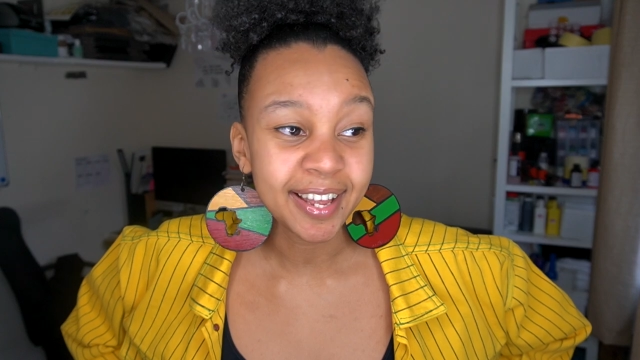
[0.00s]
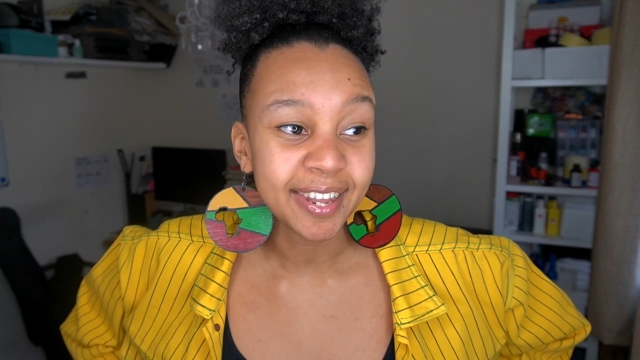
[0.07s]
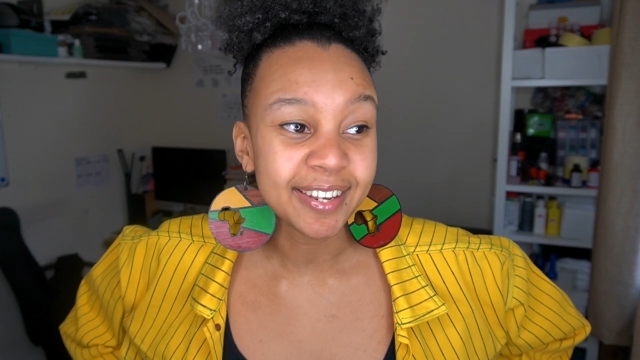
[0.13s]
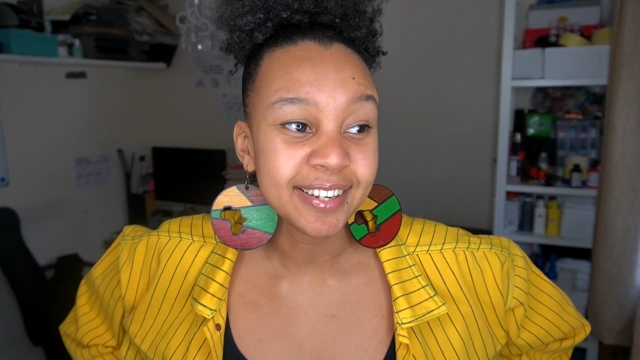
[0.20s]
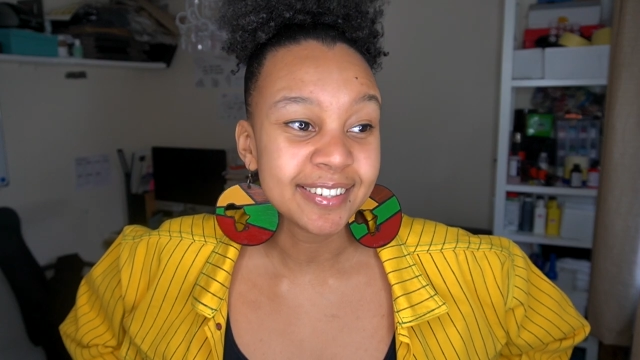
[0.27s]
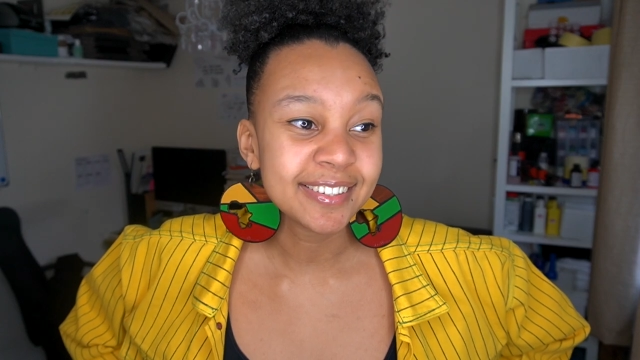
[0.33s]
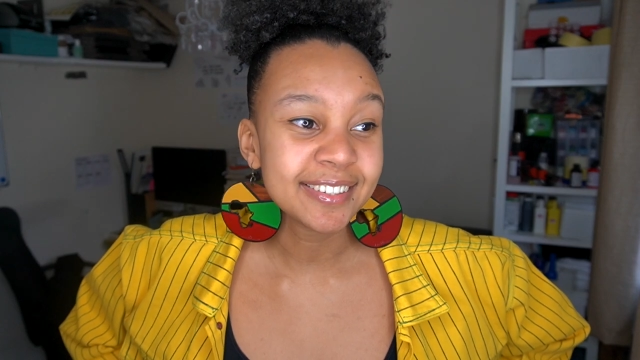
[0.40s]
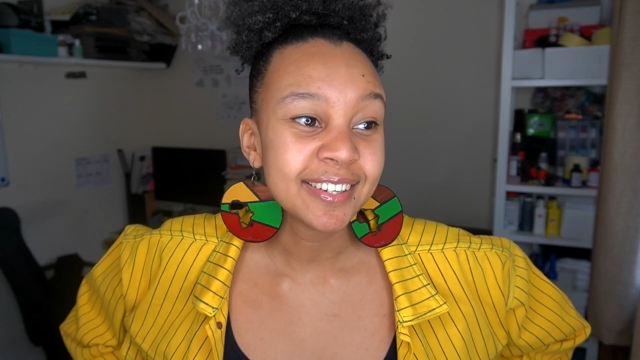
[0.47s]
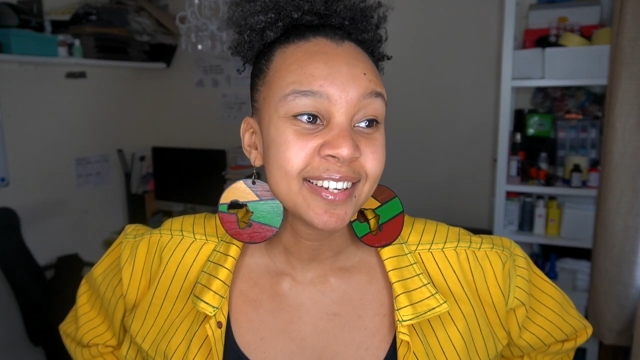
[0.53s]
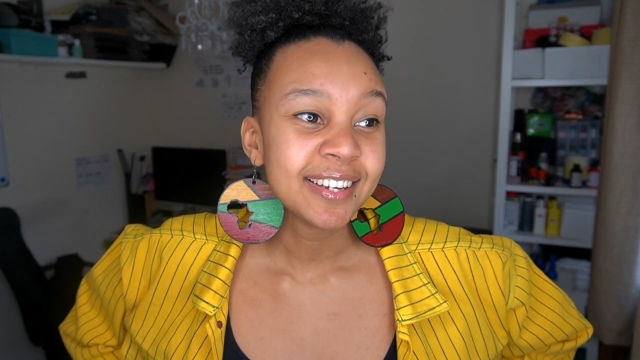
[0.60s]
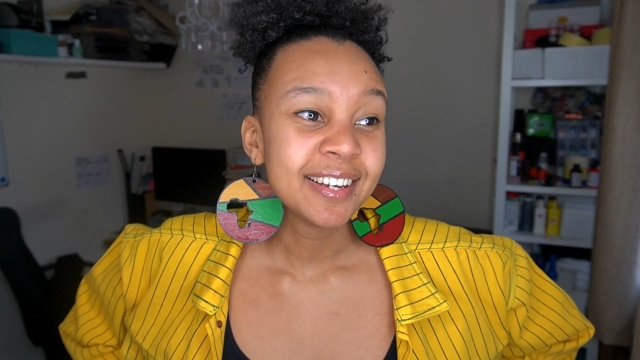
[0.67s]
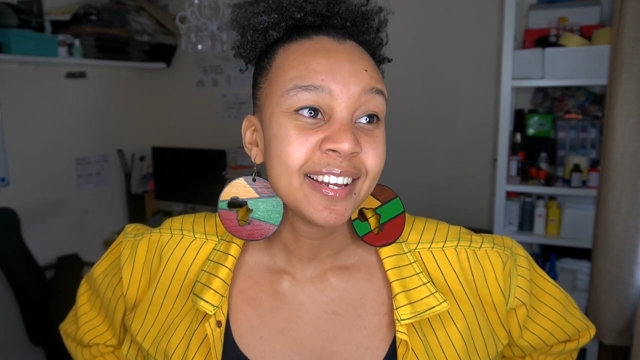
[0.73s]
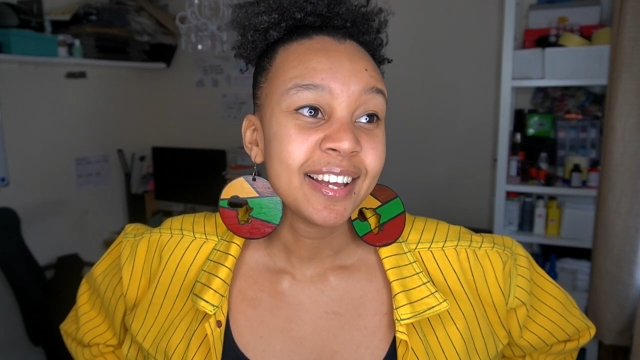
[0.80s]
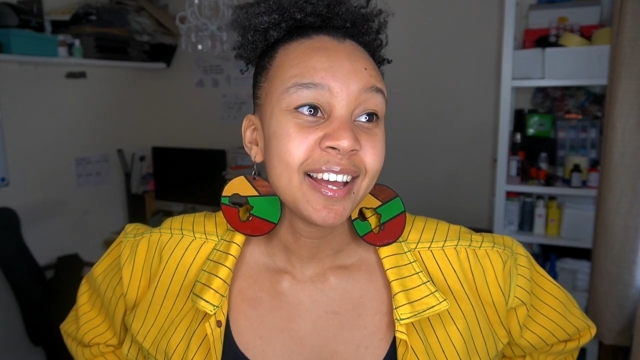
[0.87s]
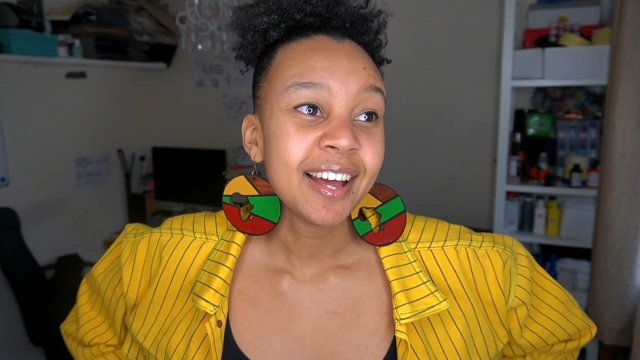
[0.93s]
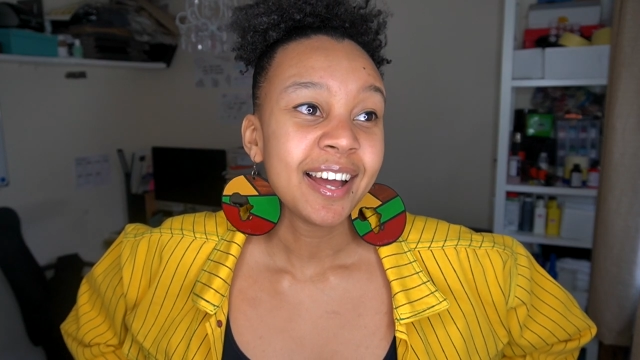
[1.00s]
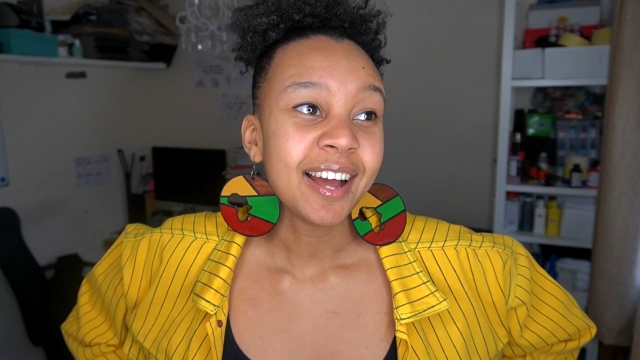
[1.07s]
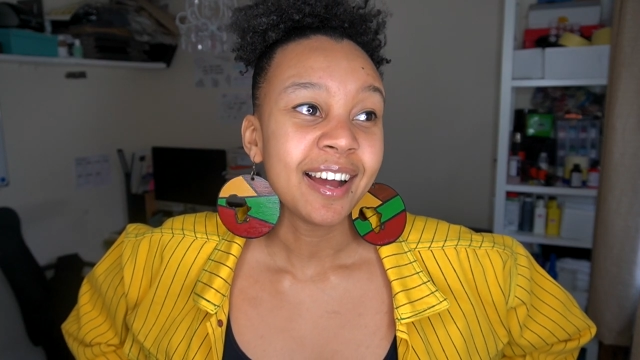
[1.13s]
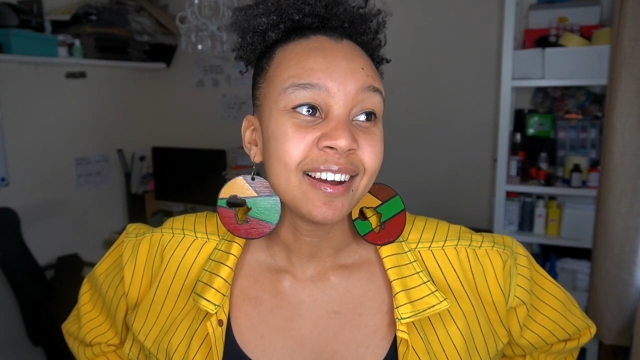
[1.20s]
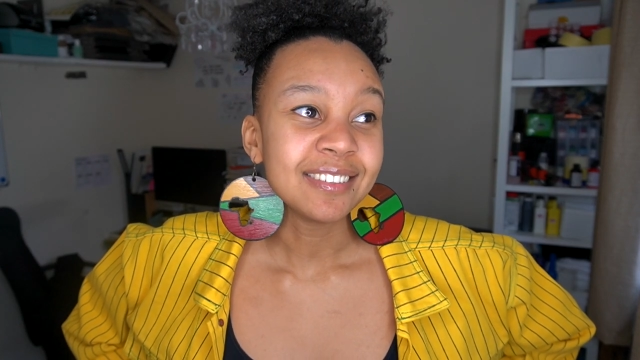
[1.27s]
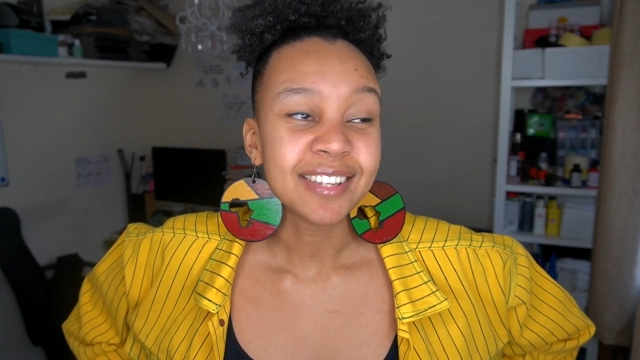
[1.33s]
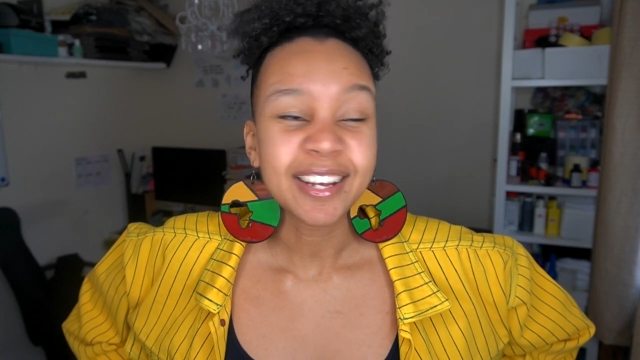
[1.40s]
And
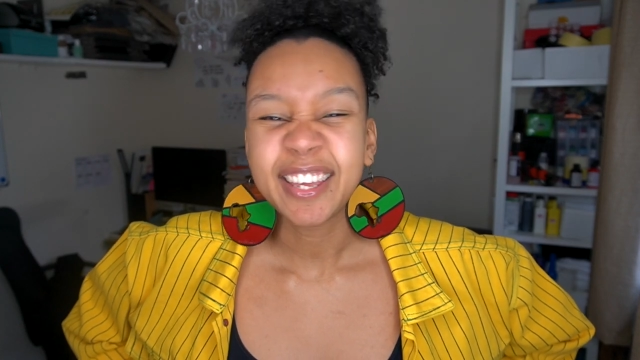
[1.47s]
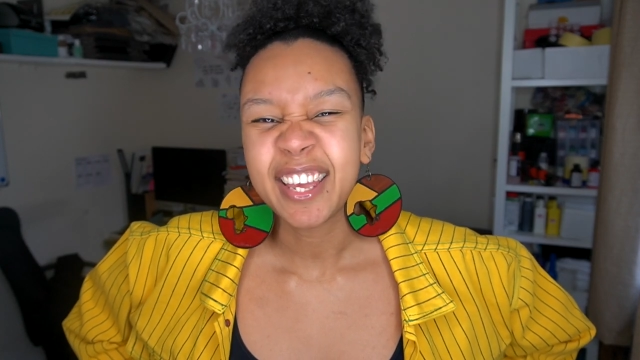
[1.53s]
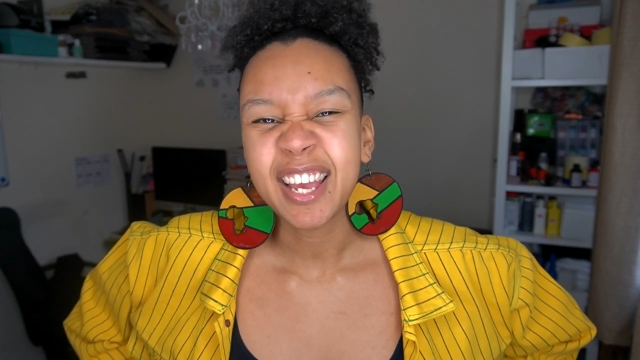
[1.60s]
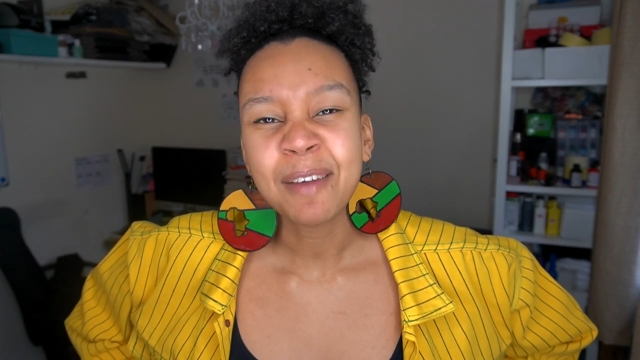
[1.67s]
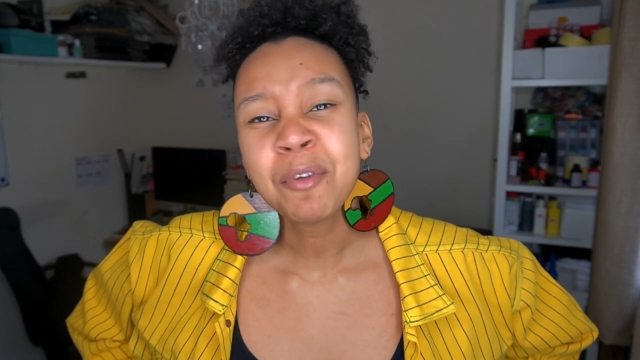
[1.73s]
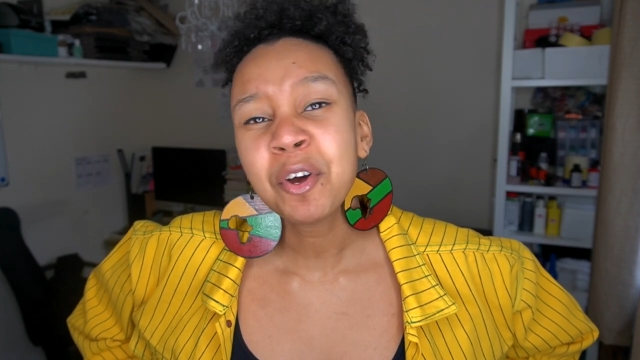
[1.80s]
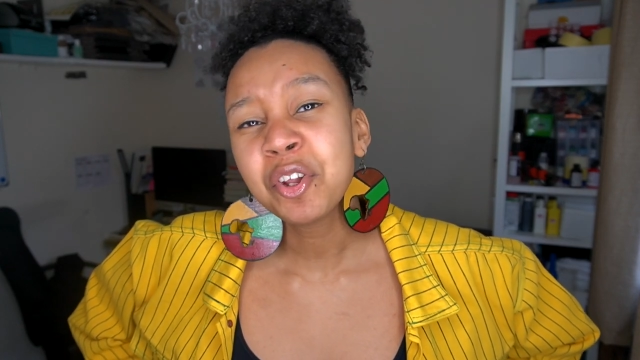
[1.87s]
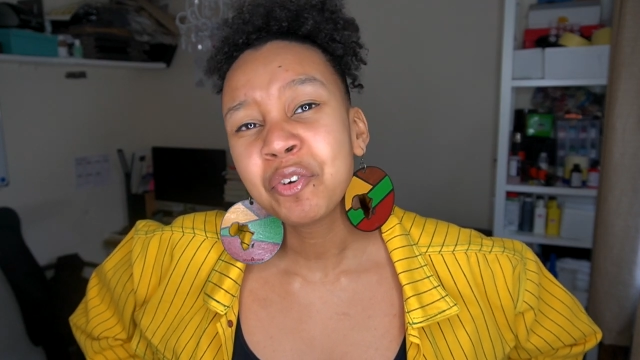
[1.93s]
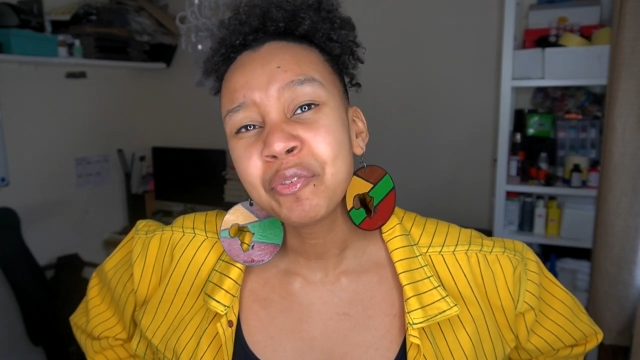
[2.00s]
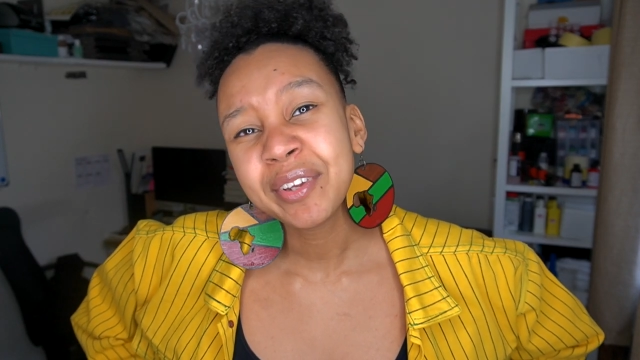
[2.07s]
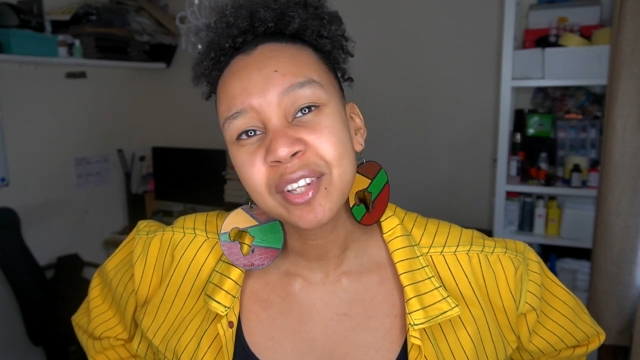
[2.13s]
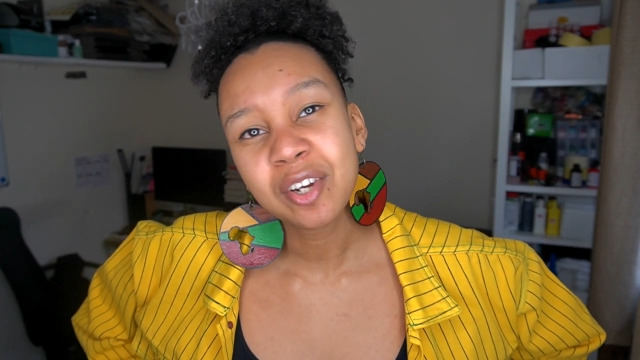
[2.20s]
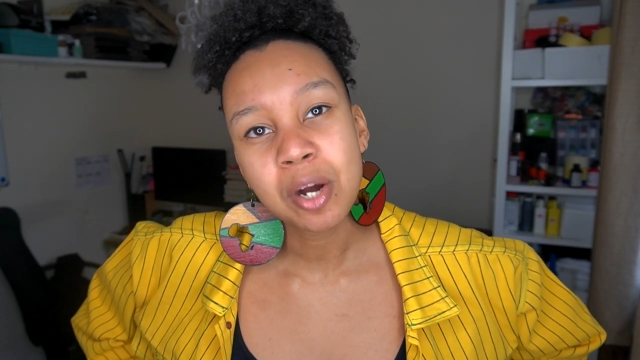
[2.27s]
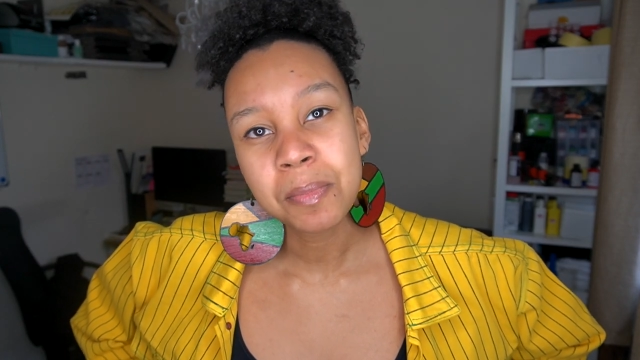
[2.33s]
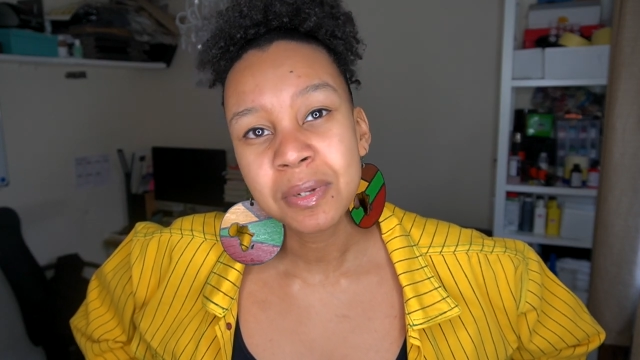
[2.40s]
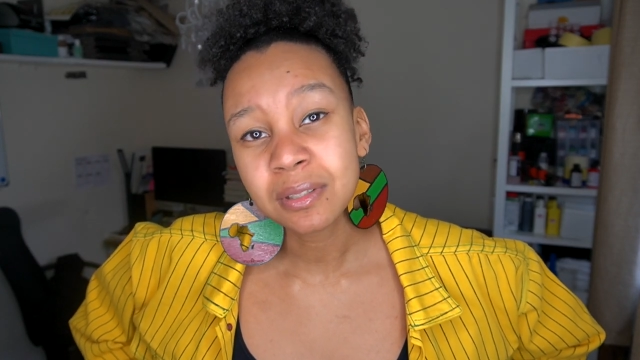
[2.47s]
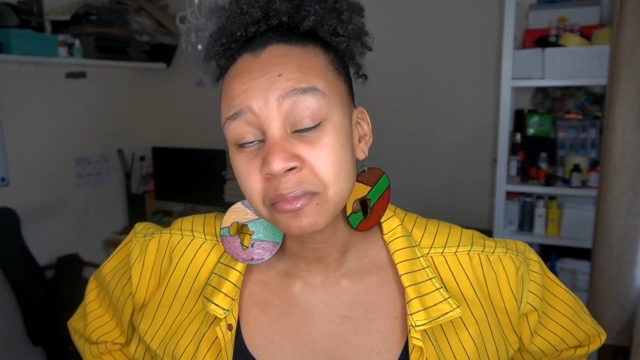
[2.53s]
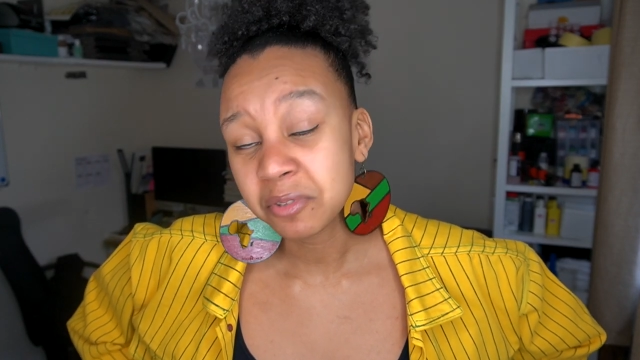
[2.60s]
I was like, yeah, I'm not going to read the comments.